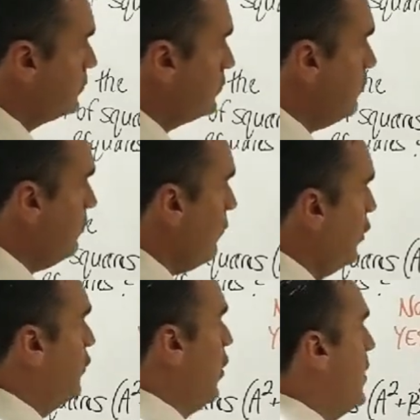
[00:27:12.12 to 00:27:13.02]
So
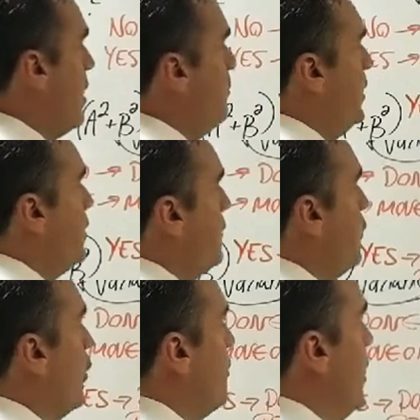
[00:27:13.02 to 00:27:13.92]
we have b to the 4th
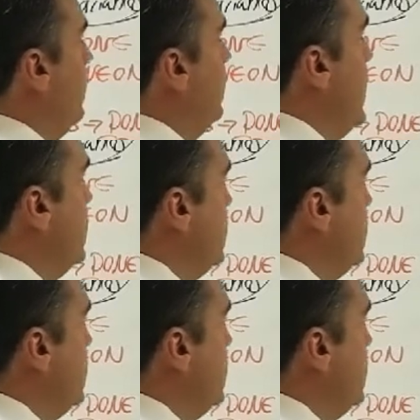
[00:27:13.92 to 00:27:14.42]
minus 18b